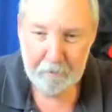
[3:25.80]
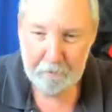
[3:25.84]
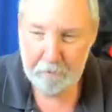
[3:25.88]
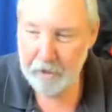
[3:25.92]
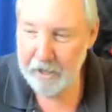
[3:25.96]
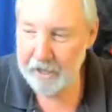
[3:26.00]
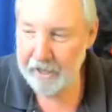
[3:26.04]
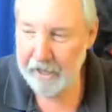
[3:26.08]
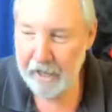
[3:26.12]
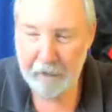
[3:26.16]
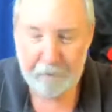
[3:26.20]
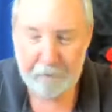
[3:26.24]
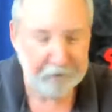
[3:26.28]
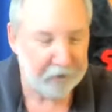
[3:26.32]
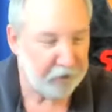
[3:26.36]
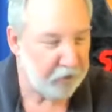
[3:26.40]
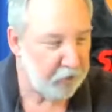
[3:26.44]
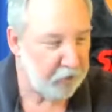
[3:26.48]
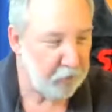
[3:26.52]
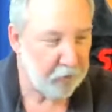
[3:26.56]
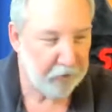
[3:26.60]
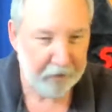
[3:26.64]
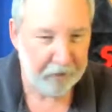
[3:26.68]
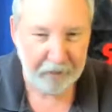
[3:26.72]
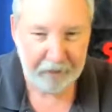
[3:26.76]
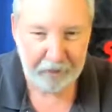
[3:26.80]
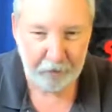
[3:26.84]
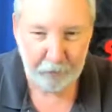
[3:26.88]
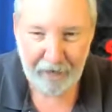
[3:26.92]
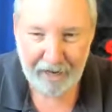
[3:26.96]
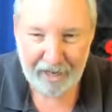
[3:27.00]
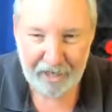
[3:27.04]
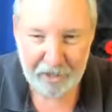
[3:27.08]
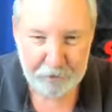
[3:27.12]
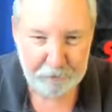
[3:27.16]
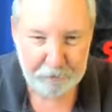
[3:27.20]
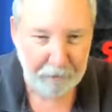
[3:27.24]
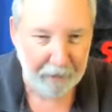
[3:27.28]
being able to do it on a
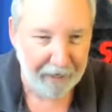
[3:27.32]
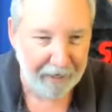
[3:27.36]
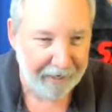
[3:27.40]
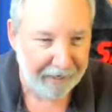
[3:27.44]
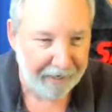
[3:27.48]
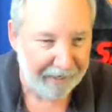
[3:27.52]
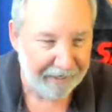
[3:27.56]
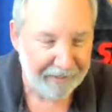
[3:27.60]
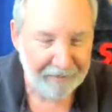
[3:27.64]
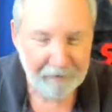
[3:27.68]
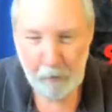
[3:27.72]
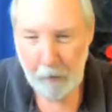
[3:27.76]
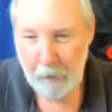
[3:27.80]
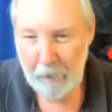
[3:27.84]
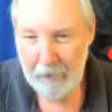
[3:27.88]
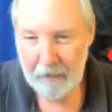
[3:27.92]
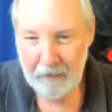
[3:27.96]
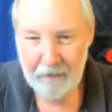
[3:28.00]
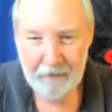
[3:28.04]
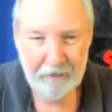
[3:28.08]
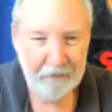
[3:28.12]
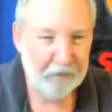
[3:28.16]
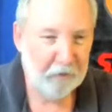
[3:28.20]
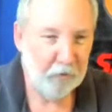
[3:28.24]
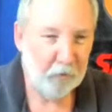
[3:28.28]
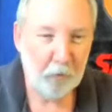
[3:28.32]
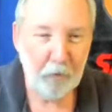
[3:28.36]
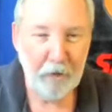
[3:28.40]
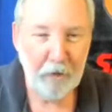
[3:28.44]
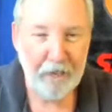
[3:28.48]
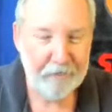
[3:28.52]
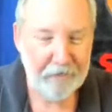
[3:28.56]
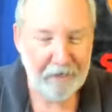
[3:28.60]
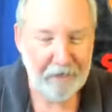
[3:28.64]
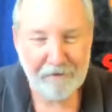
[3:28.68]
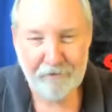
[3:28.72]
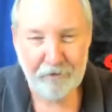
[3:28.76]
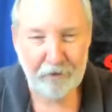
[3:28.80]
Raspberry
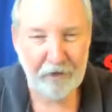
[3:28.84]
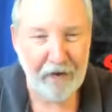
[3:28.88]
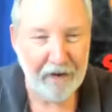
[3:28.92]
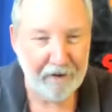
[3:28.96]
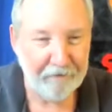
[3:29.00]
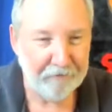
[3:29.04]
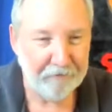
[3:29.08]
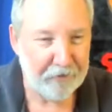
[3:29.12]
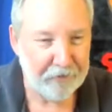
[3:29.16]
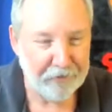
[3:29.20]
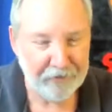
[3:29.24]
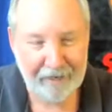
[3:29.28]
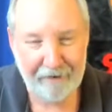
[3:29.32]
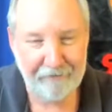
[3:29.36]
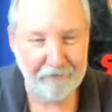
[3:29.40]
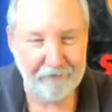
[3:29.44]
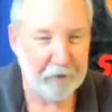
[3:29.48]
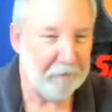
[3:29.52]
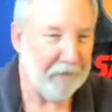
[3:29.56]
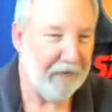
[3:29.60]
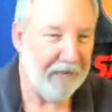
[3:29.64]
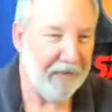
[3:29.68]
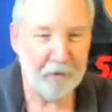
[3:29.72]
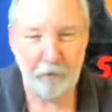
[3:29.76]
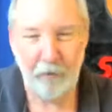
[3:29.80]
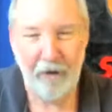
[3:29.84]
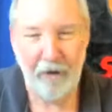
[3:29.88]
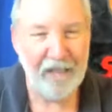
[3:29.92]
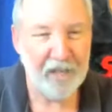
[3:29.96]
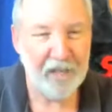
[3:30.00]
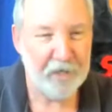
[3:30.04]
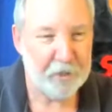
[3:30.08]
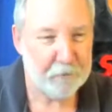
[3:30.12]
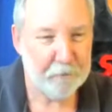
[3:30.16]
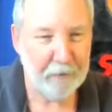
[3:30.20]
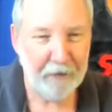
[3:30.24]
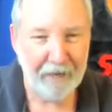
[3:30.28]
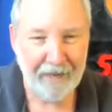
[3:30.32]
with after everything, after you buy a
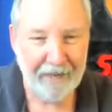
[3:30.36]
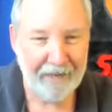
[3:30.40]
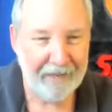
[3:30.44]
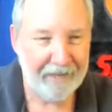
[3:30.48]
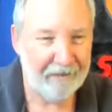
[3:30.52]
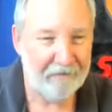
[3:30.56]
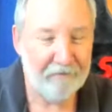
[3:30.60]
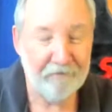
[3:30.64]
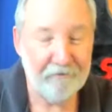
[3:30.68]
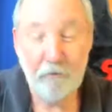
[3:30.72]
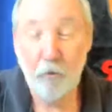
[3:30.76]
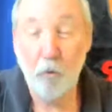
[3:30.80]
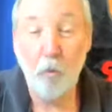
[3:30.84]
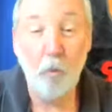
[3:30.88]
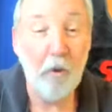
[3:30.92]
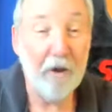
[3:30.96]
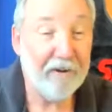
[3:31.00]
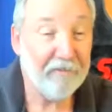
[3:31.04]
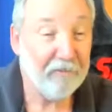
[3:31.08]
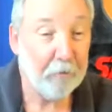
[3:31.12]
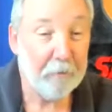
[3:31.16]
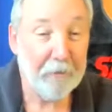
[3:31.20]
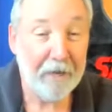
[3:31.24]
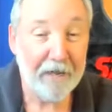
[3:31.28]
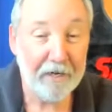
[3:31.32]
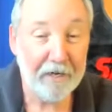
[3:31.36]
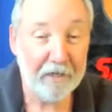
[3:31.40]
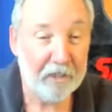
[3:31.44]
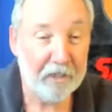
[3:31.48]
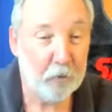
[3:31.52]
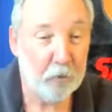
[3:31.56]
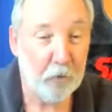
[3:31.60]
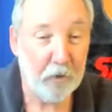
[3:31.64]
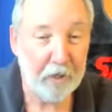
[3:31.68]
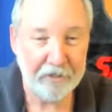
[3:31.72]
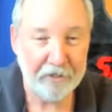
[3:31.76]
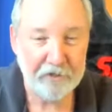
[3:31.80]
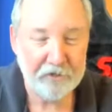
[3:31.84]
Raspberry, whatever model you
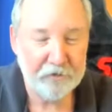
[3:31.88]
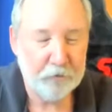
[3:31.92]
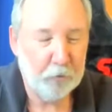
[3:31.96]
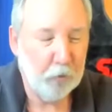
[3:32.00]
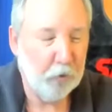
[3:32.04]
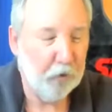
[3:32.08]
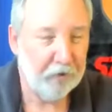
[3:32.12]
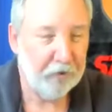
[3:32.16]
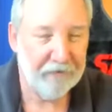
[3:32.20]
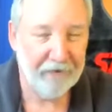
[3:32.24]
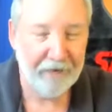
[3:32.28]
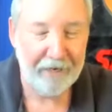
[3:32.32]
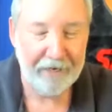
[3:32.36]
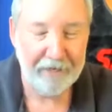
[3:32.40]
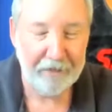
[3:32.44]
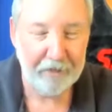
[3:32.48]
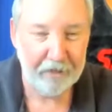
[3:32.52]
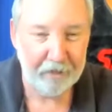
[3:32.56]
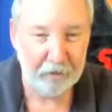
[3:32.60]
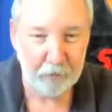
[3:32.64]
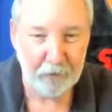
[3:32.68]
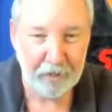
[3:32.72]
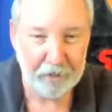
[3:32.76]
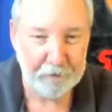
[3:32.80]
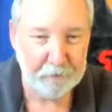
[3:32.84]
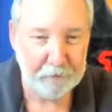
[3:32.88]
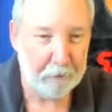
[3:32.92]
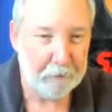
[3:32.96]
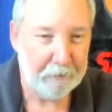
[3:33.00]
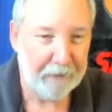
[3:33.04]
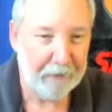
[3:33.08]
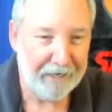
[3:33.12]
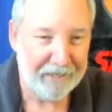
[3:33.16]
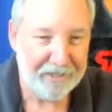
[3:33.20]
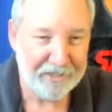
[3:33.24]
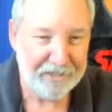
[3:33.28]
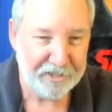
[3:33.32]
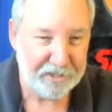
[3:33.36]
want, this will work fine on a Raspberry
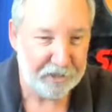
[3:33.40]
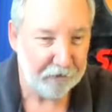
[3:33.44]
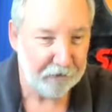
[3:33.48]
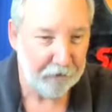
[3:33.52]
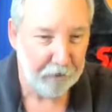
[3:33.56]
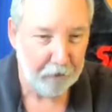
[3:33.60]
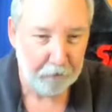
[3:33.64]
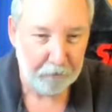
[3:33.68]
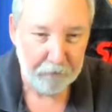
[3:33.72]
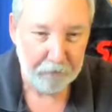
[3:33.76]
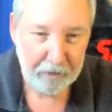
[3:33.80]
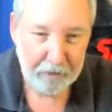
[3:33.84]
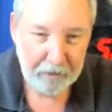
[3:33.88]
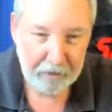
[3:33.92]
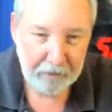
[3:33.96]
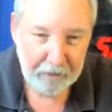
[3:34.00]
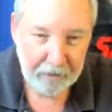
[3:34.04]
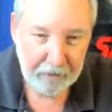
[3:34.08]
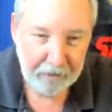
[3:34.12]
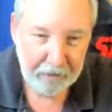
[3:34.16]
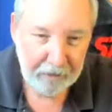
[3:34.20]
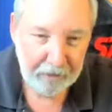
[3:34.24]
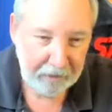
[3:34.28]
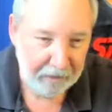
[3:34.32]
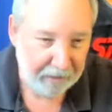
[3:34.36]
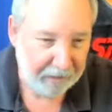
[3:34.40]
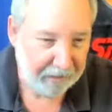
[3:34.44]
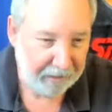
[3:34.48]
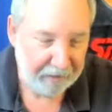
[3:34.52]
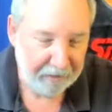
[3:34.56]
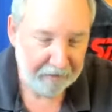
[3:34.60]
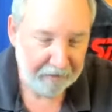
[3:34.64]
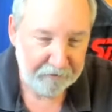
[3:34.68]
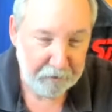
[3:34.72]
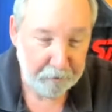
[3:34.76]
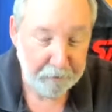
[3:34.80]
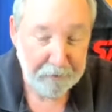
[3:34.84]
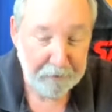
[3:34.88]
Pi Zero,
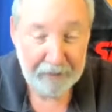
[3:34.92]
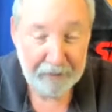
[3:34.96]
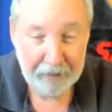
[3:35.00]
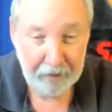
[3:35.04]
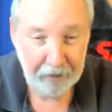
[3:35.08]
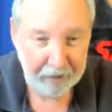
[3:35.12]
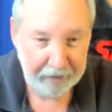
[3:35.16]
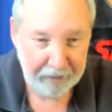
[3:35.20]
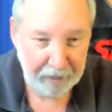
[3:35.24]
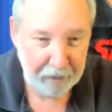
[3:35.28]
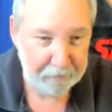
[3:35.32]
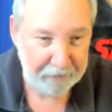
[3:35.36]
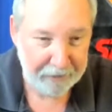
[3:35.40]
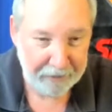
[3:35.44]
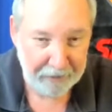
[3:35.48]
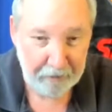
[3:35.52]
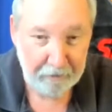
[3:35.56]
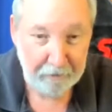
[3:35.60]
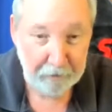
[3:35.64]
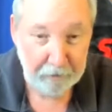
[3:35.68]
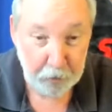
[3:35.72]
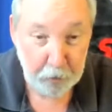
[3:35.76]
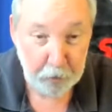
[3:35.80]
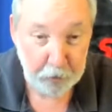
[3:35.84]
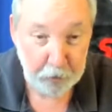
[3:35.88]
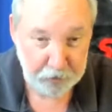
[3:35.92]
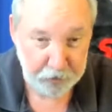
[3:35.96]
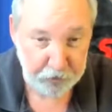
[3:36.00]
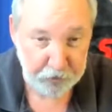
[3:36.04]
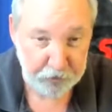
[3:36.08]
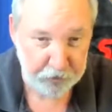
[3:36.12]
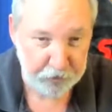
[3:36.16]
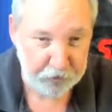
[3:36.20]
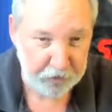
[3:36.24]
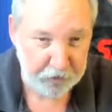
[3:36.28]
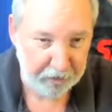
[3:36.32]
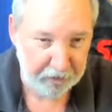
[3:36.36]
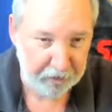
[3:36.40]
uh, depending on how many users
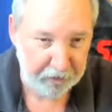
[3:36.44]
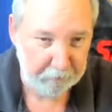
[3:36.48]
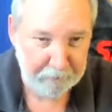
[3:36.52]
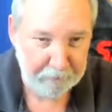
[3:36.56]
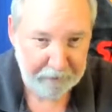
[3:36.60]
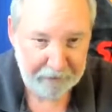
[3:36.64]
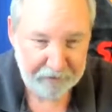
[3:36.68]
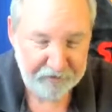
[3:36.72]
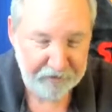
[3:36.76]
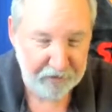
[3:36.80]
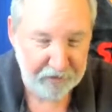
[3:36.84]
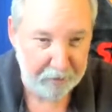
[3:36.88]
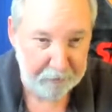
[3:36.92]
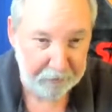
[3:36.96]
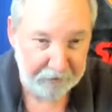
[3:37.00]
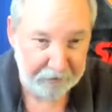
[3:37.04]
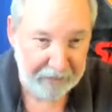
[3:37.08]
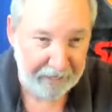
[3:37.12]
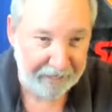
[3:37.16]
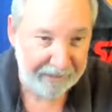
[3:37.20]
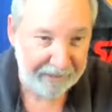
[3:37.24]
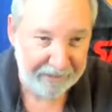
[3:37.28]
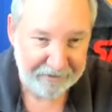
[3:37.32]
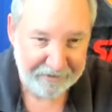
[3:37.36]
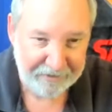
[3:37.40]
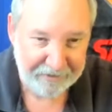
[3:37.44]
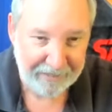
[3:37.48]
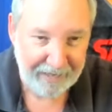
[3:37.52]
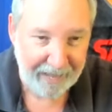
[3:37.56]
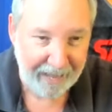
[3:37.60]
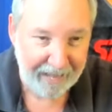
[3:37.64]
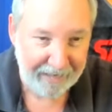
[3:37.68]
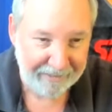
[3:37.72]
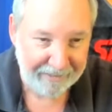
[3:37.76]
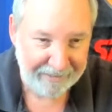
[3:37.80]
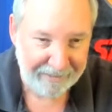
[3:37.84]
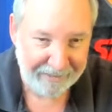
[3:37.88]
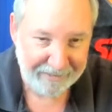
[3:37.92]
you're talking about simultaneously
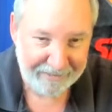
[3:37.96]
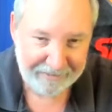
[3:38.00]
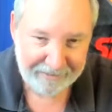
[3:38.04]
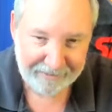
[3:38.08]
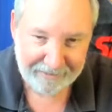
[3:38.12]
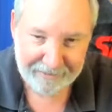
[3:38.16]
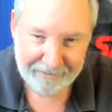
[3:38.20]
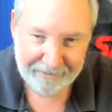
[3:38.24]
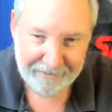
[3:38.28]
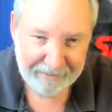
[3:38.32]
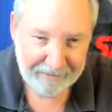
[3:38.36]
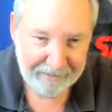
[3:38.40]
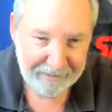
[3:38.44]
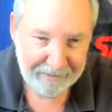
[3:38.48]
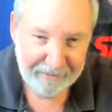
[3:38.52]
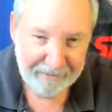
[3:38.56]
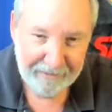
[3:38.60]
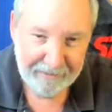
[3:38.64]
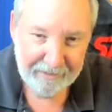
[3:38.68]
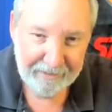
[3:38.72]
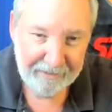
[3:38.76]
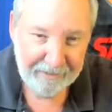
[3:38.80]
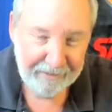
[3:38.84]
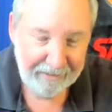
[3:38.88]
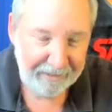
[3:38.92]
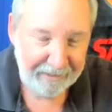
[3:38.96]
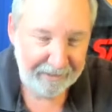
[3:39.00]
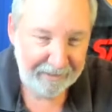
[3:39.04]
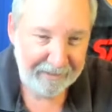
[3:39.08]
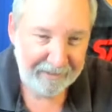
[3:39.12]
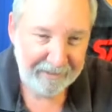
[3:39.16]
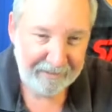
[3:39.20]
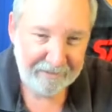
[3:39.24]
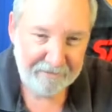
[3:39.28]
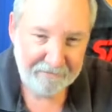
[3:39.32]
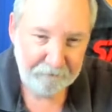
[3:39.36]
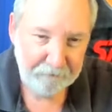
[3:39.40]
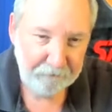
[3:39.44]
accessing.
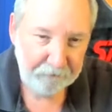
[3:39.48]
Uh,